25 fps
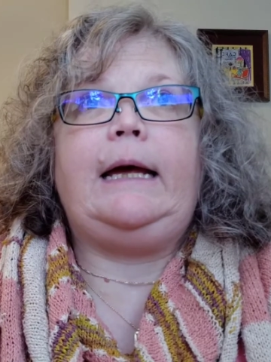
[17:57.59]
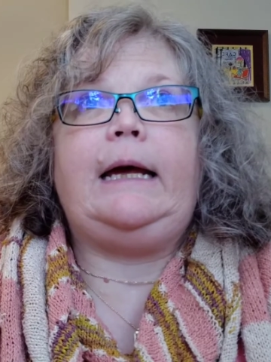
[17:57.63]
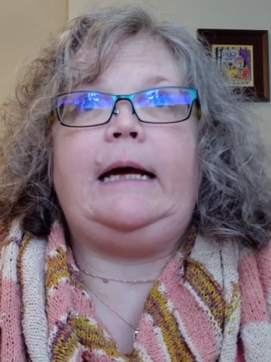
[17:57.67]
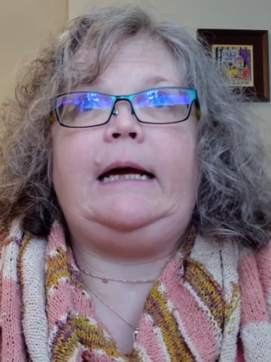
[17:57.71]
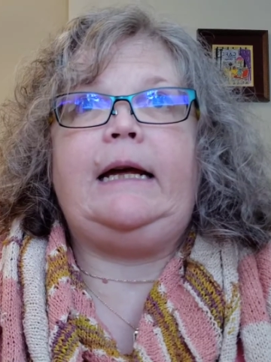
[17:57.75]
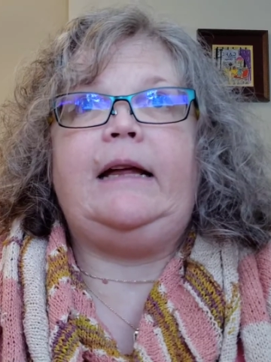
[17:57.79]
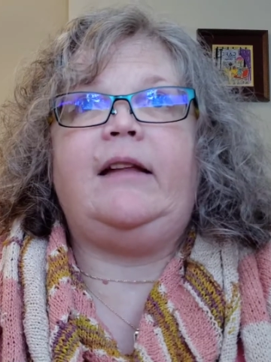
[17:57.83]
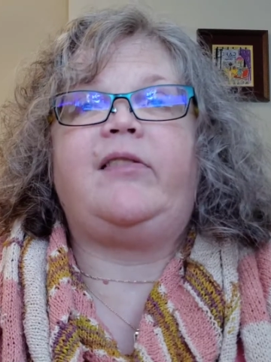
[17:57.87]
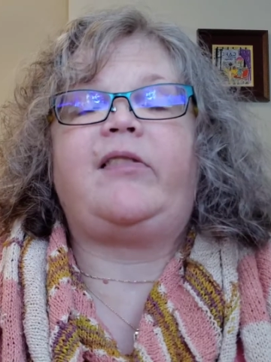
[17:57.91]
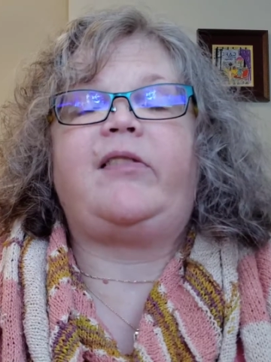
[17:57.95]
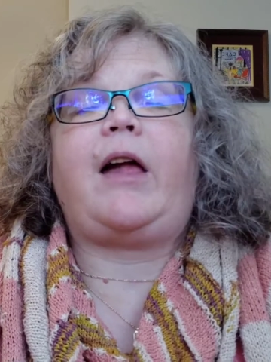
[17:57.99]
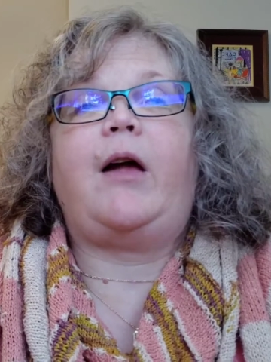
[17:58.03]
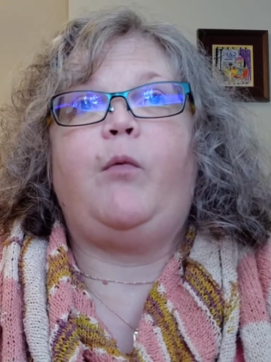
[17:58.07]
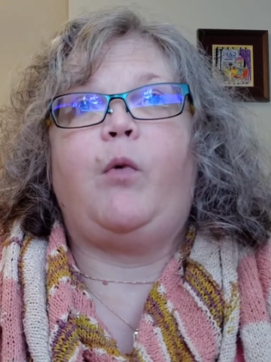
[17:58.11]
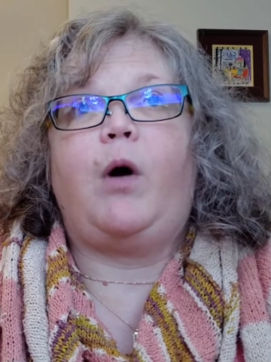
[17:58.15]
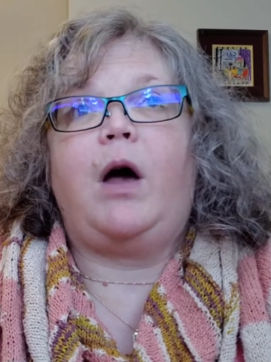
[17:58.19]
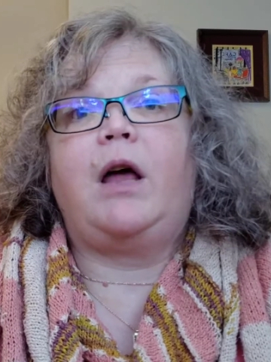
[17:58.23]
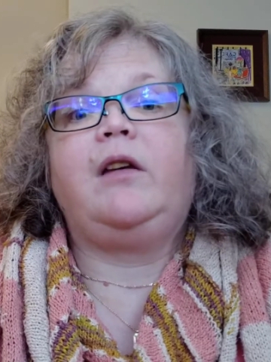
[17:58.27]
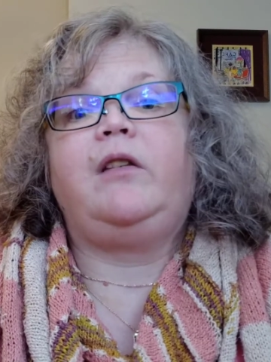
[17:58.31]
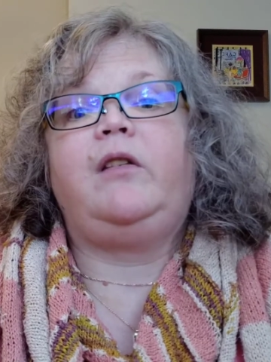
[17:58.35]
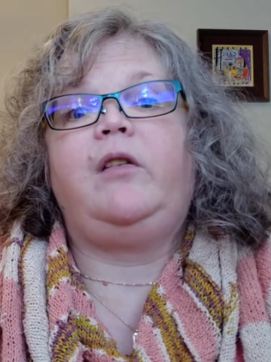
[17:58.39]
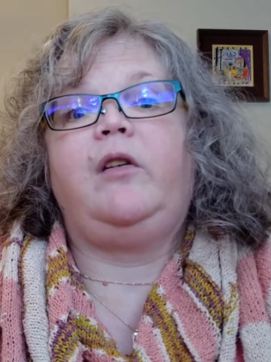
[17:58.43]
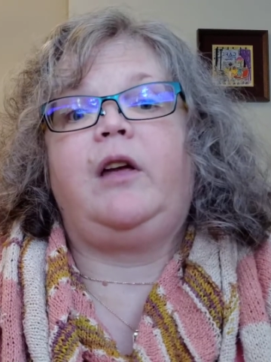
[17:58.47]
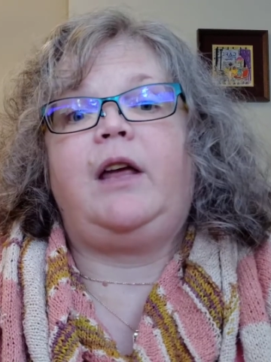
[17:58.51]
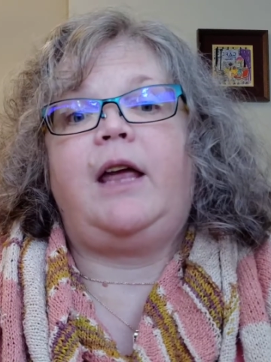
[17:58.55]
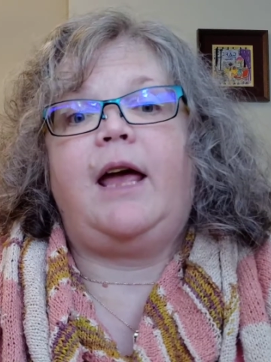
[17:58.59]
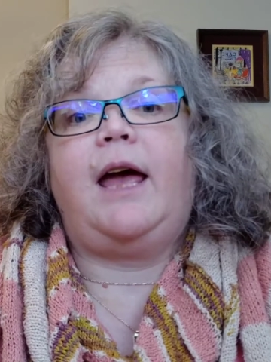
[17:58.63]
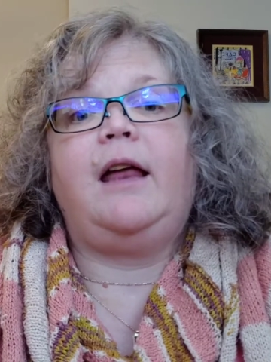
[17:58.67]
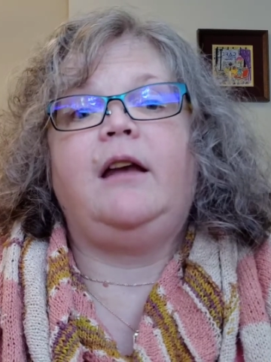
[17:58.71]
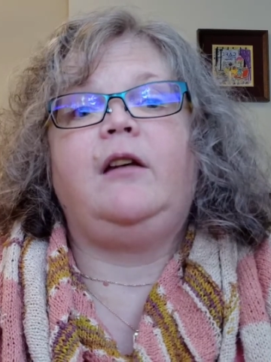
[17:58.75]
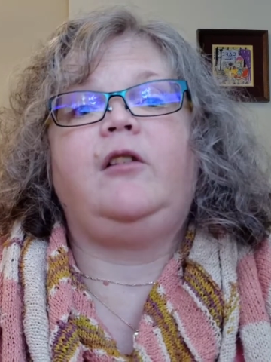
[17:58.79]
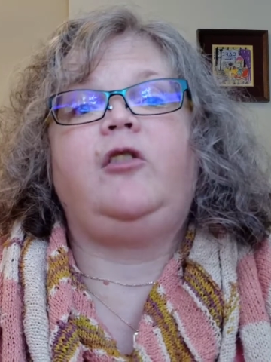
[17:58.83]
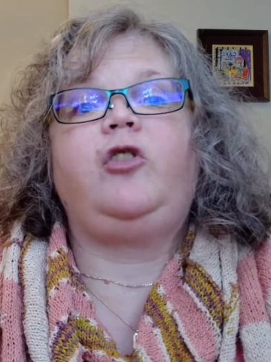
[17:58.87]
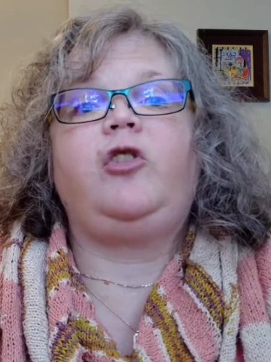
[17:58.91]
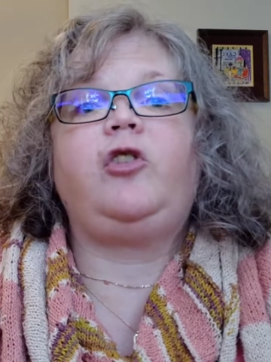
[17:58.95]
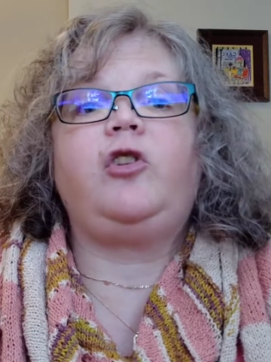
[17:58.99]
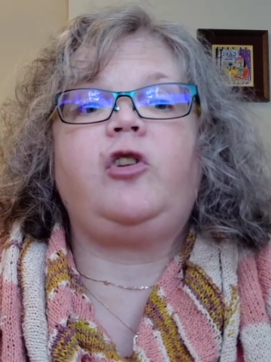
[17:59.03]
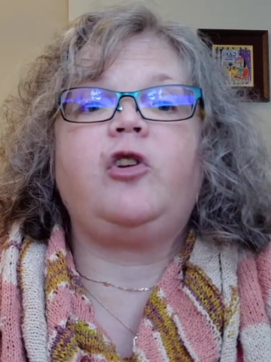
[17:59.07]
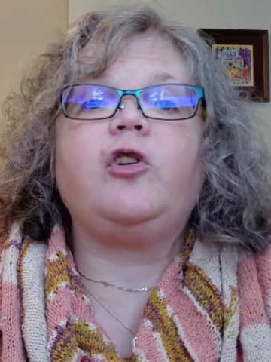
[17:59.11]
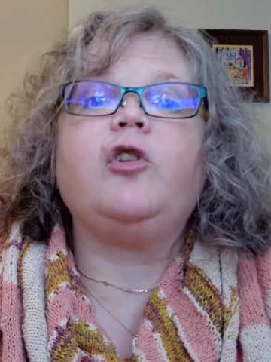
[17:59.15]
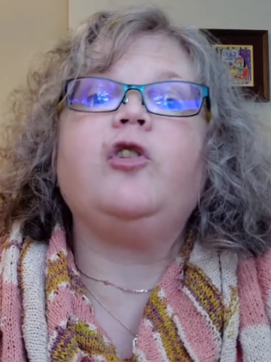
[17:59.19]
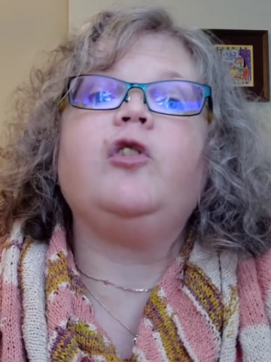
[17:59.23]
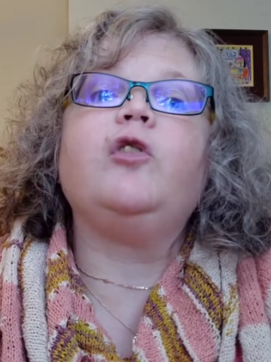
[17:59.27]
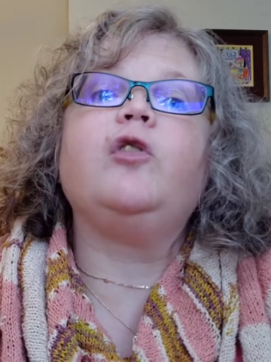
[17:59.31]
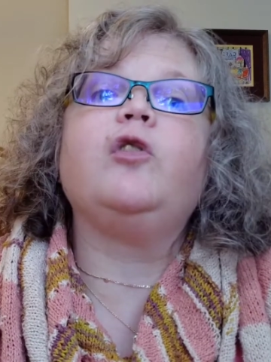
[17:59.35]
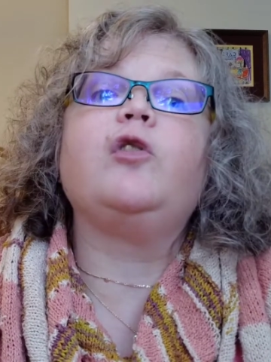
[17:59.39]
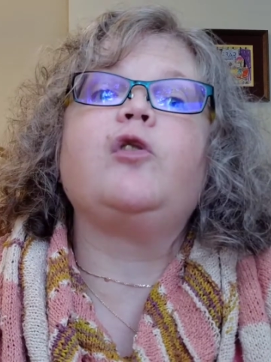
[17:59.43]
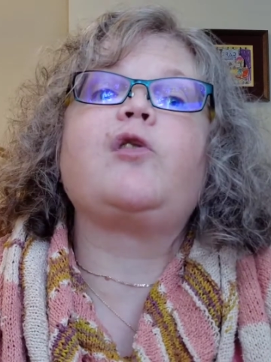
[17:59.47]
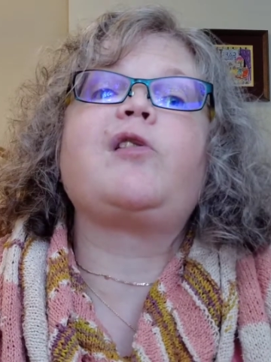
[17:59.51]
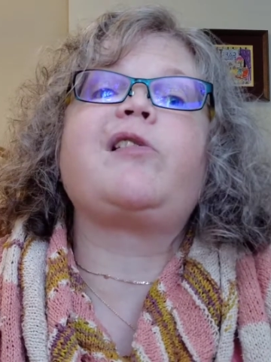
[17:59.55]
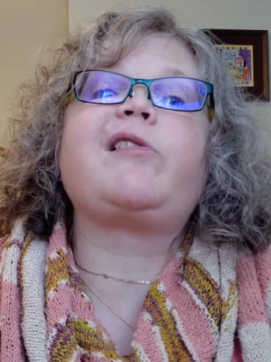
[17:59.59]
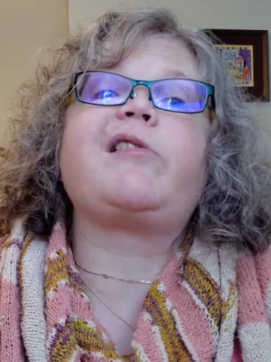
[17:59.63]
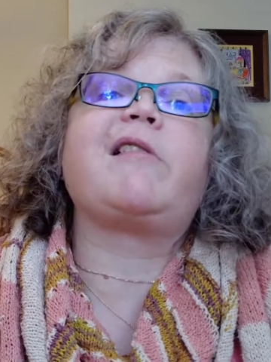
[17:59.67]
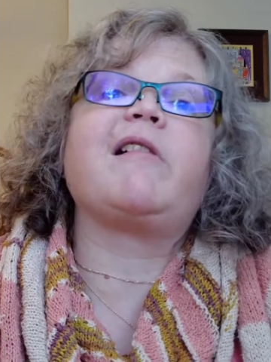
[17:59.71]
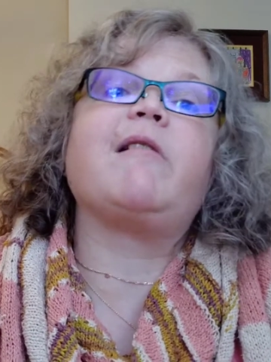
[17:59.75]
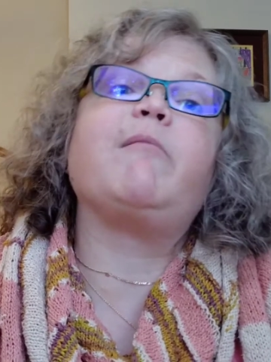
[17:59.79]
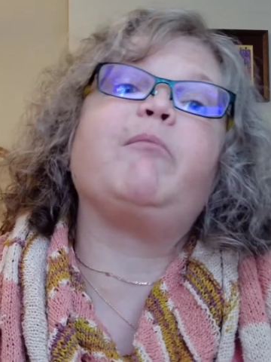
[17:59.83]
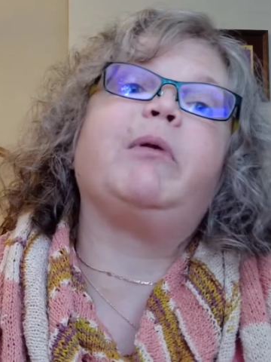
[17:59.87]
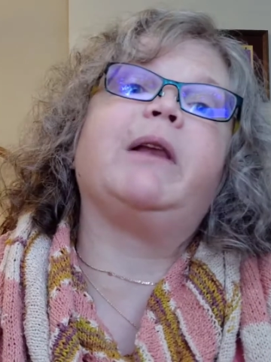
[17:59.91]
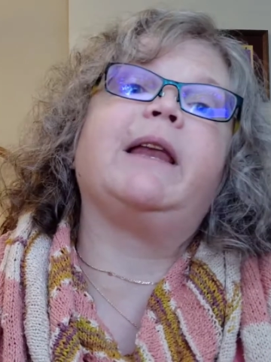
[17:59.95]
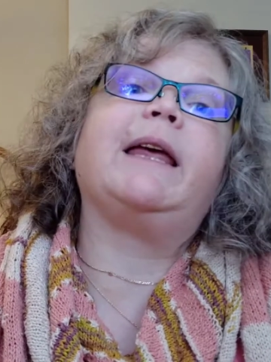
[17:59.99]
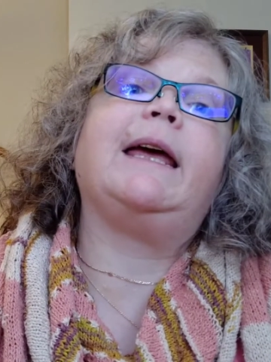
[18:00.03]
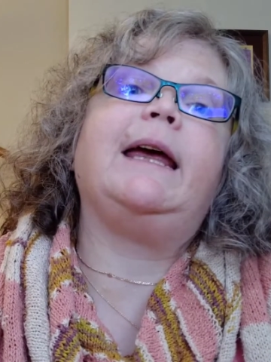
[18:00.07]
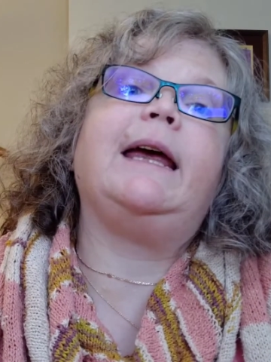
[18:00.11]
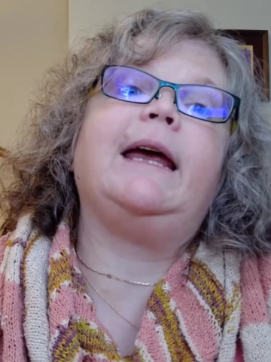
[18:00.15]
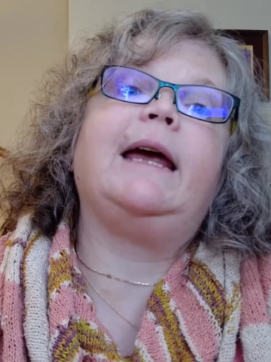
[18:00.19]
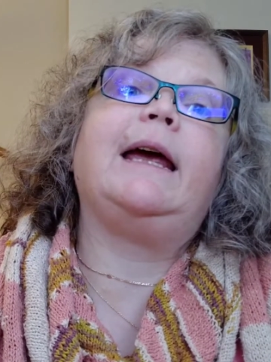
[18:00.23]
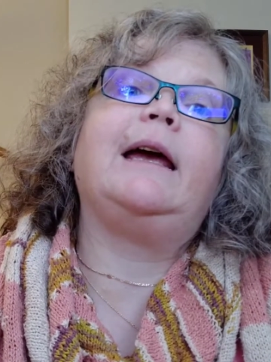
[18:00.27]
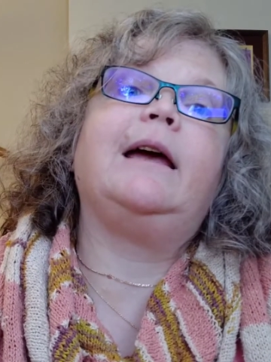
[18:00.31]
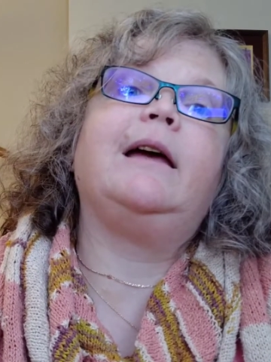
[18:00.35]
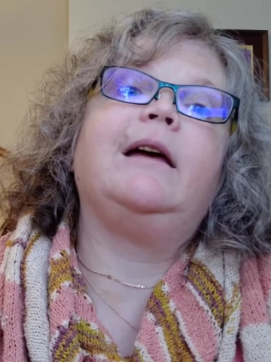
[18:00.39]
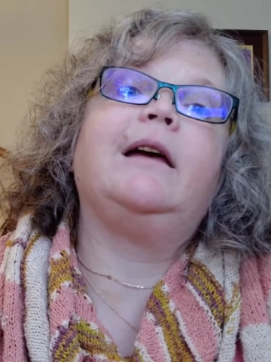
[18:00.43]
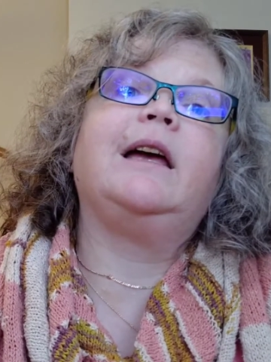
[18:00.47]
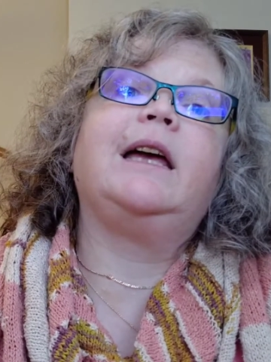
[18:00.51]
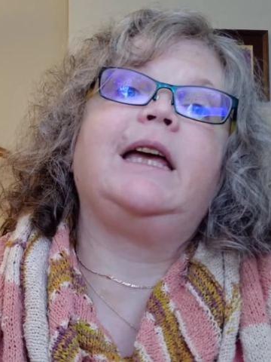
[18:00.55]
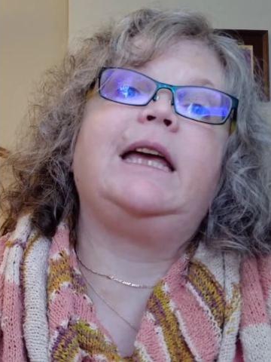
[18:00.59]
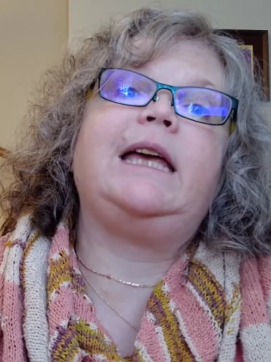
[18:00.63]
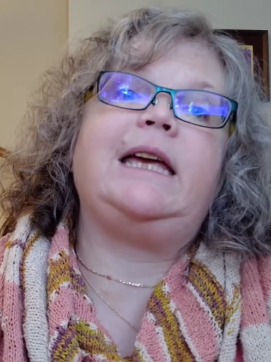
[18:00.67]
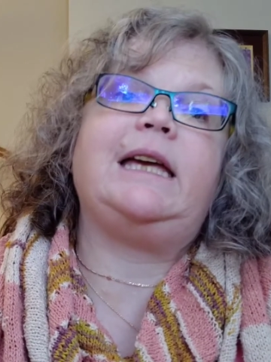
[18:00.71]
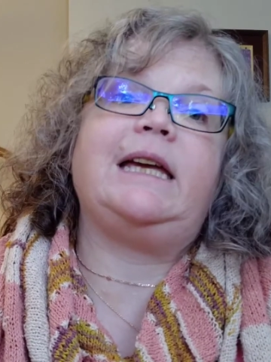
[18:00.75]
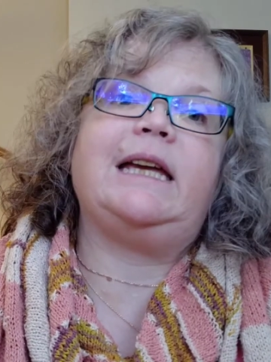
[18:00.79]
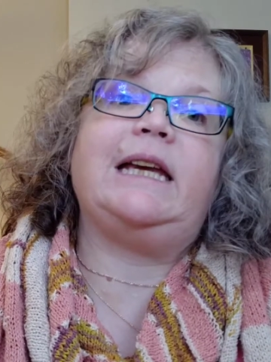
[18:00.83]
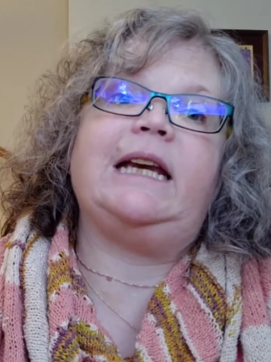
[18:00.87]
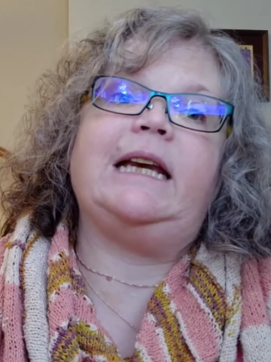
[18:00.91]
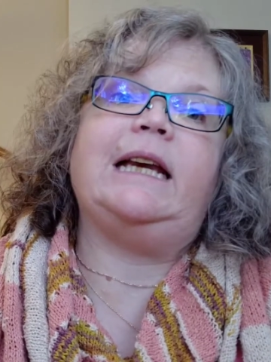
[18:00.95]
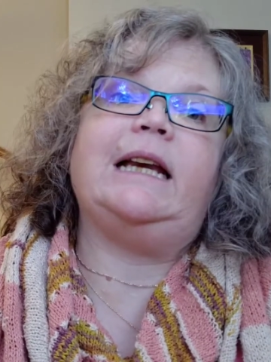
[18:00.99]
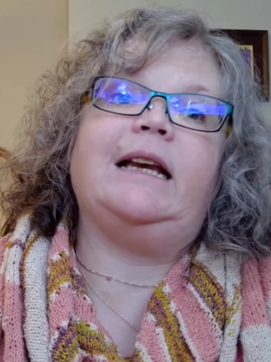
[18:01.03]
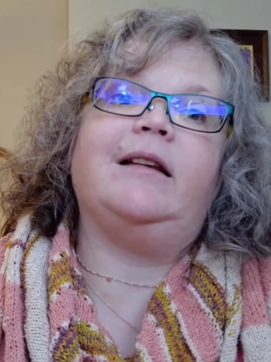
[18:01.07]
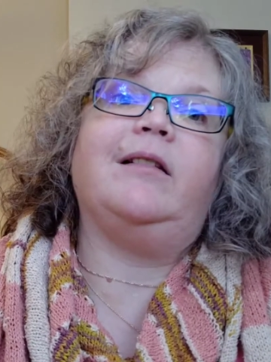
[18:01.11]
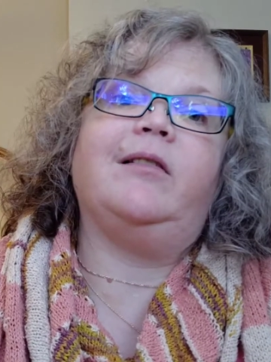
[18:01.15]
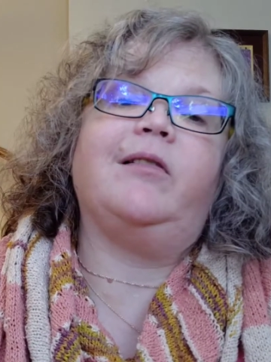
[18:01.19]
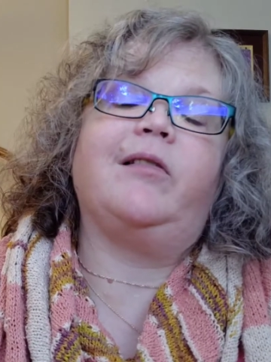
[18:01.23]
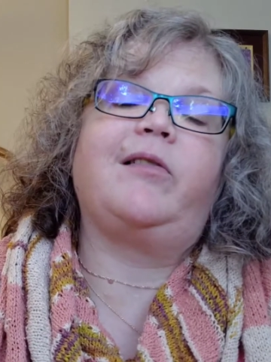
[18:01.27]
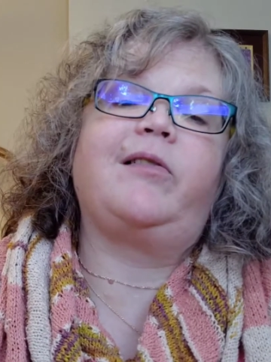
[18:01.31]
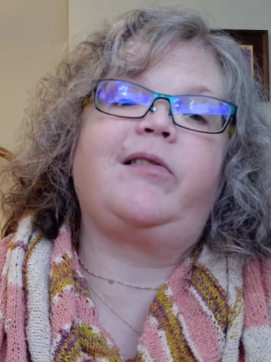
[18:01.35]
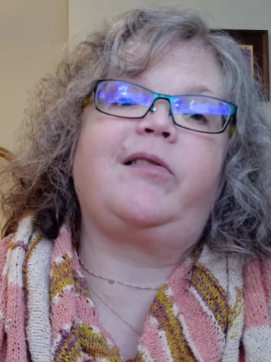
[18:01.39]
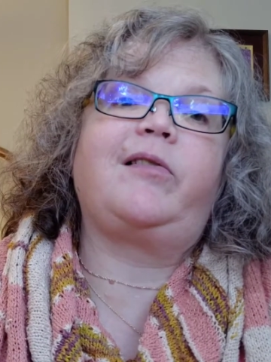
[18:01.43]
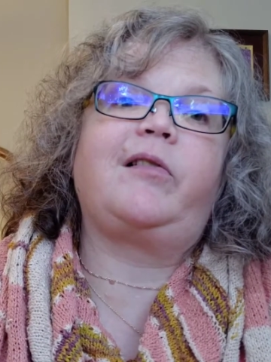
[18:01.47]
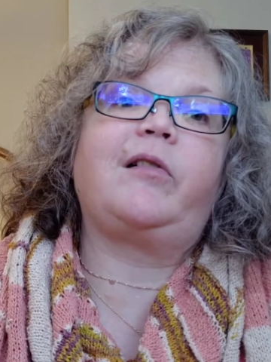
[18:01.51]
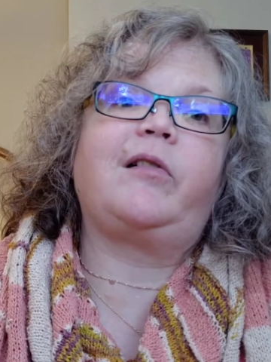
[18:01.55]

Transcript: is I want to get 2 sibling kittens